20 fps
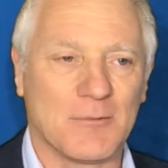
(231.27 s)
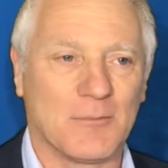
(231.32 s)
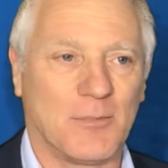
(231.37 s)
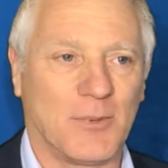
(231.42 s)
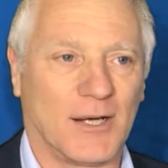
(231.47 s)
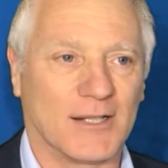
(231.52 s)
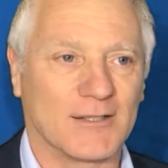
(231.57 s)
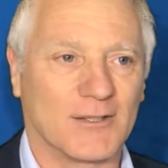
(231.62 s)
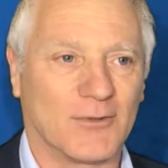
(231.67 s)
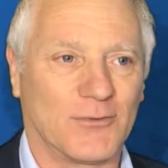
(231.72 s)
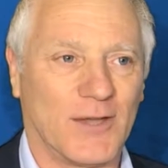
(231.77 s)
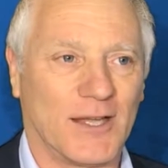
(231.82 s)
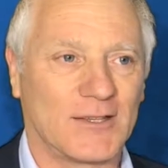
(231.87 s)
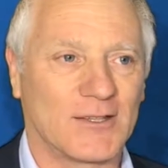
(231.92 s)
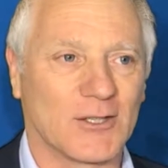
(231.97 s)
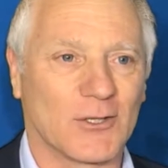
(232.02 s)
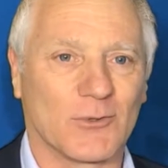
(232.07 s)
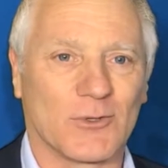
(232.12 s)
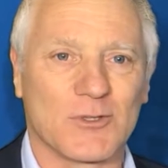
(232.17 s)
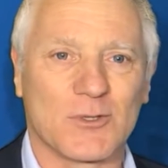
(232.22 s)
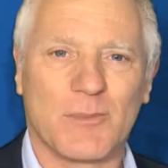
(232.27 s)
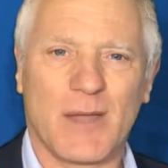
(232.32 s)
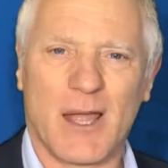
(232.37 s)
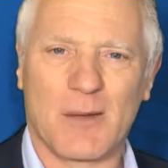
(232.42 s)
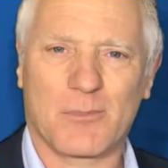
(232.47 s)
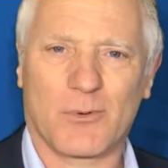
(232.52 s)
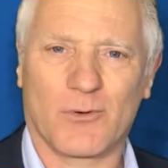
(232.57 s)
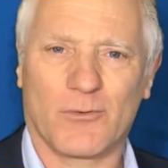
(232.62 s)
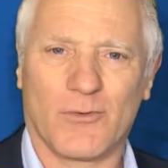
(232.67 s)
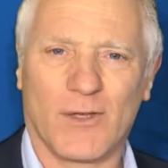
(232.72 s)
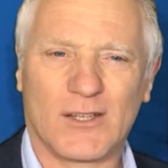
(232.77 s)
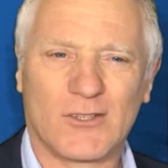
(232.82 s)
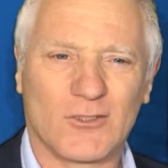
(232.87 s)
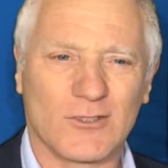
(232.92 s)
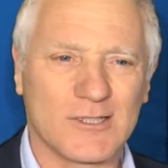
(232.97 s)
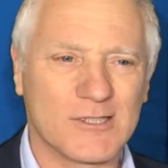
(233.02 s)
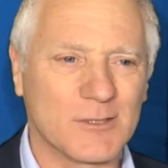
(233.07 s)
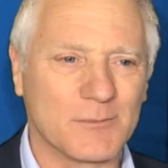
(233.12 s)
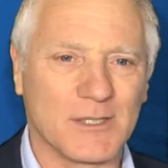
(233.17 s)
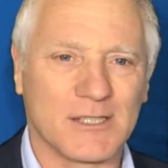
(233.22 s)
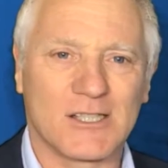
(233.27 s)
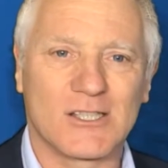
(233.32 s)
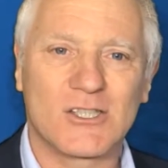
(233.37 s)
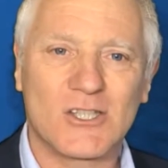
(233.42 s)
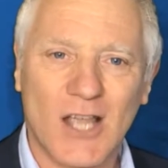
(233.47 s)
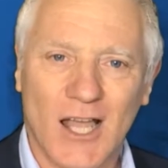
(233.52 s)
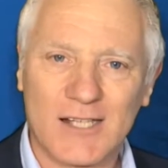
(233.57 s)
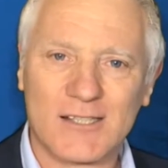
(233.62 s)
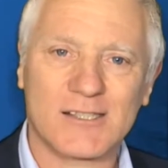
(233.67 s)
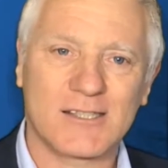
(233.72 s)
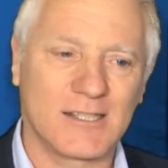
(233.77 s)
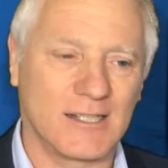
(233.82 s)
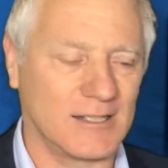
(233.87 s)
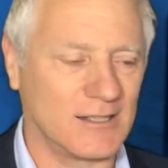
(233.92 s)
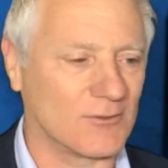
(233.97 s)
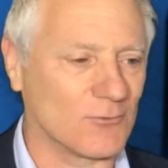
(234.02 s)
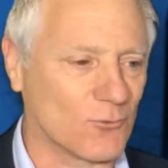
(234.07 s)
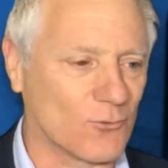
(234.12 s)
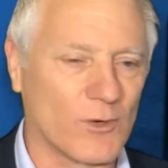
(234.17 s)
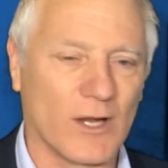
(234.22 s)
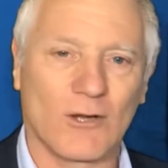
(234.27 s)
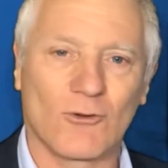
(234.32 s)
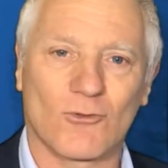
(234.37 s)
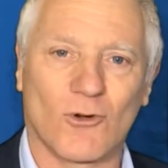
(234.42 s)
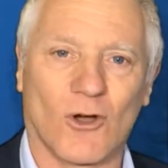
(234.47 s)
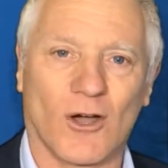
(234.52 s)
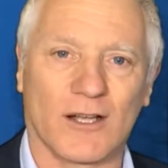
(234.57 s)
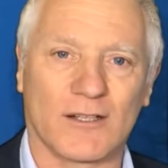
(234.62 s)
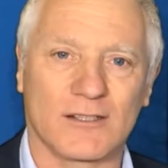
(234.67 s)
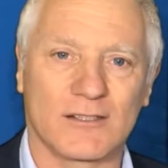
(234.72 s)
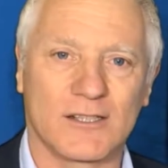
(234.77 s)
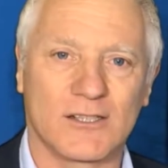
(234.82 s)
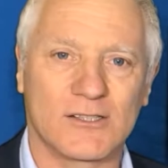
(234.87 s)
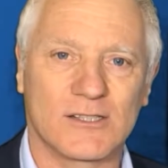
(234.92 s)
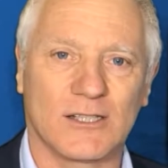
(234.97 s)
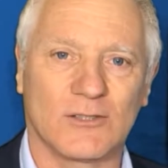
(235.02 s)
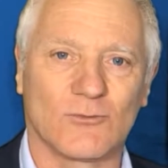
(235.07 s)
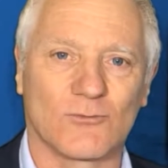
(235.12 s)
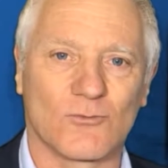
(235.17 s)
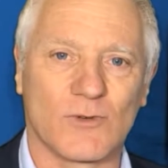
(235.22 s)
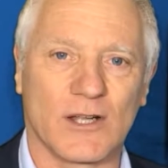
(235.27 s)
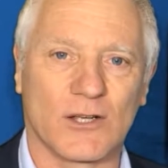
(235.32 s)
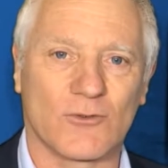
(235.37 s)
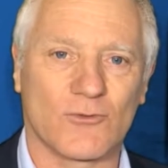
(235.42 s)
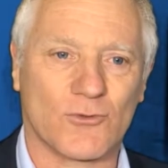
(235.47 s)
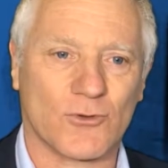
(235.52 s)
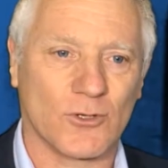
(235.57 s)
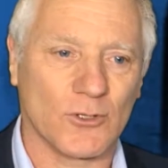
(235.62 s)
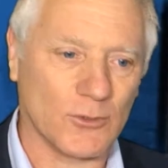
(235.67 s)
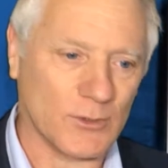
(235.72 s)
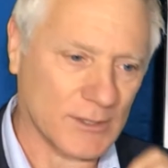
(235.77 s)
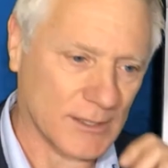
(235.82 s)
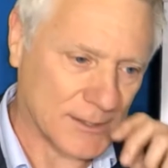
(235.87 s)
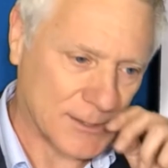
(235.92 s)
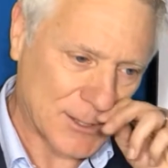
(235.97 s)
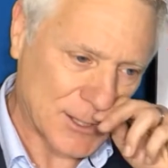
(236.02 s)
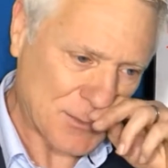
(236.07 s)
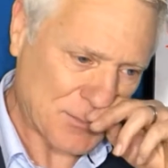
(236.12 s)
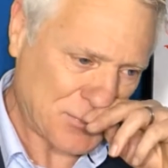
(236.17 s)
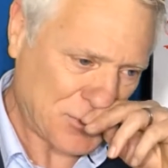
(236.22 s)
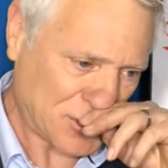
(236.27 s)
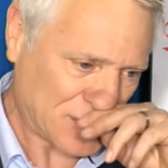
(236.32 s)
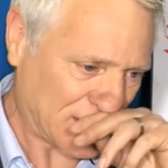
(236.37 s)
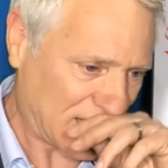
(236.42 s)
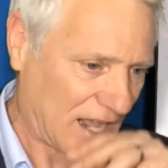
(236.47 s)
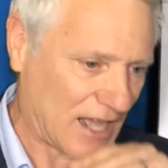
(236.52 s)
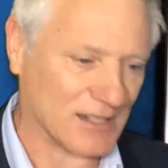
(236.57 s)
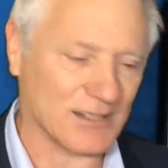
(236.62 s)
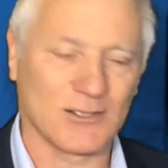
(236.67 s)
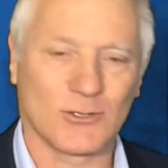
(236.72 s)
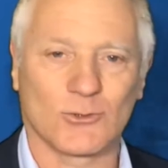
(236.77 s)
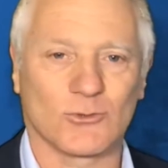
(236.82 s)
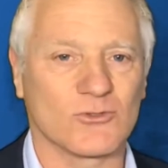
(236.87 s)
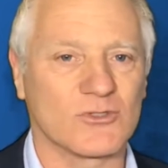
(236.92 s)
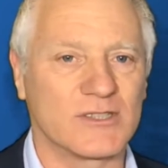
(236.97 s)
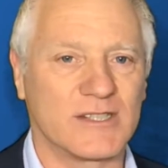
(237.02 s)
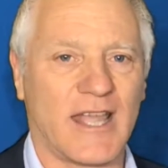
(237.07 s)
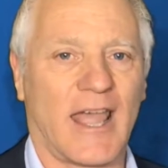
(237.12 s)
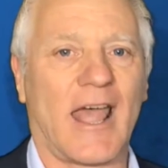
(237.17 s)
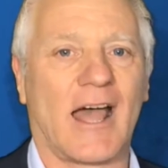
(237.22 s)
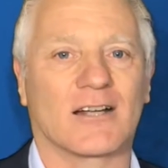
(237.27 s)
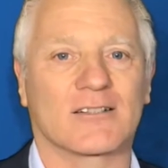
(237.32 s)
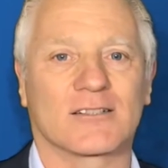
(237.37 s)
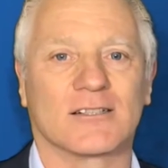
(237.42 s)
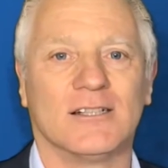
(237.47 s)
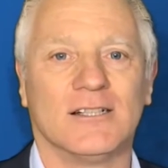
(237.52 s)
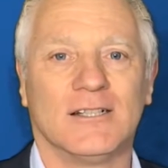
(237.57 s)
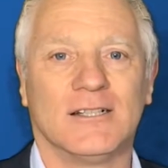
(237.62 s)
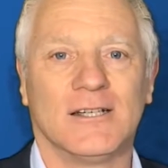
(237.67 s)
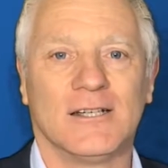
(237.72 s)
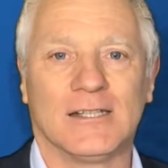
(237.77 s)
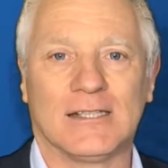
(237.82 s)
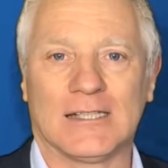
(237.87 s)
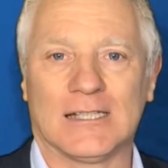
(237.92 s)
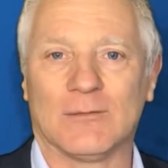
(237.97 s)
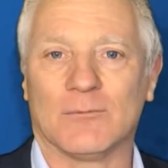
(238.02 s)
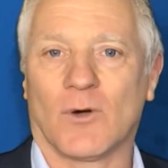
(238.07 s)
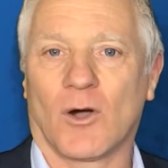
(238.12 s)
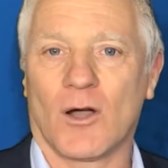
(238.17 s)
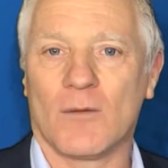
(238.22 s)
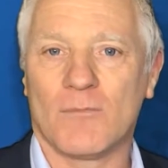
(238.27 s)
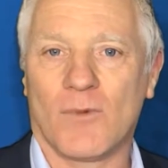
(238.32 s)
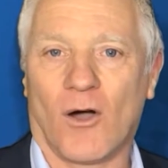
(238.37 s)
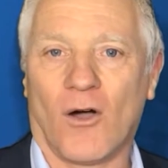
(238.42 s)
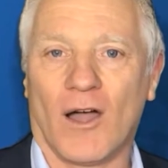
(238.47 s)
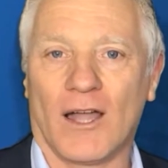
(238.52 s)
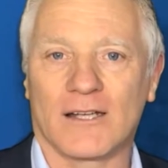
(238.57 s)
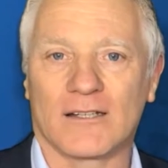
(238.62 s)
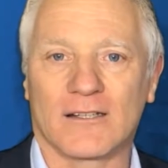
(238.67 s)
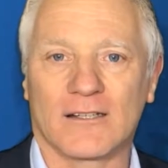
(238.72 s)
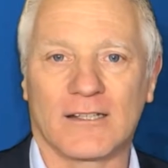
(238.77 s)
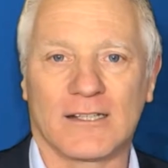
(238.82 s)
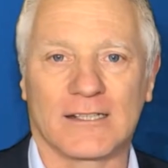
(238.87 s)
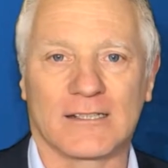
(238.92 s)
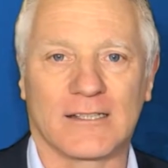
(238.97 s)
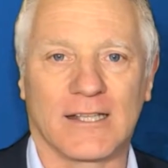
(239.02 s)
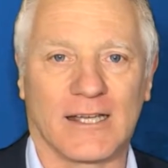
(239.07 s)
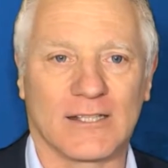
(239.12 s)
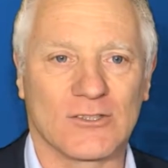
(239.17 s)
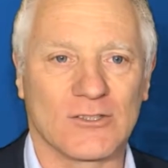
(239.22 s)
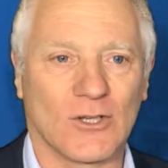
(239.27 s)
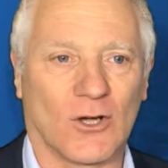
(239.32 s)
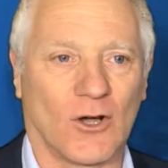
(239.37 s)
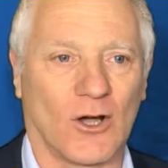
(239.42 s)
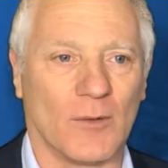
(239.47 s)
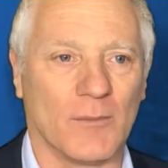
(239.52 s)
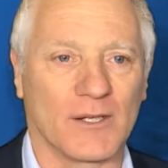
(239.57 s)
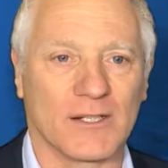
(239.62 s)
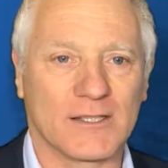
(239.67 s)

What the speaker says: But the fact that it was about professionalism, it just didn't ring right. It just didn't ring true, and it just put a little doubt in my mind at that time.